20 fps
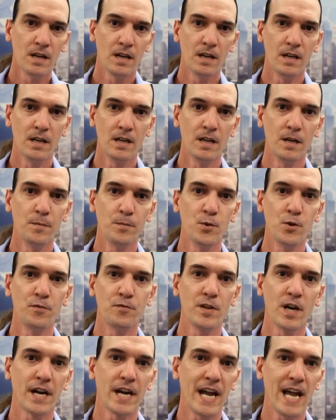
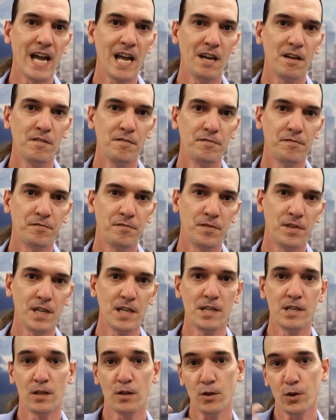You've got to have
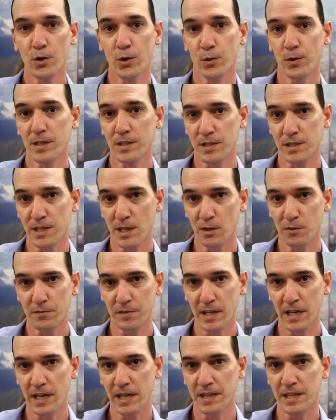the decoder itself
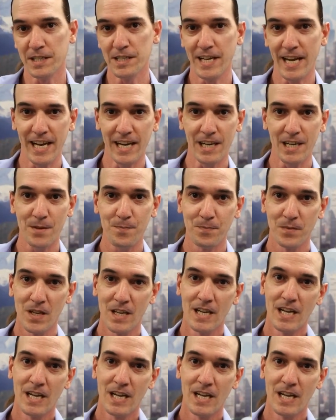getting the data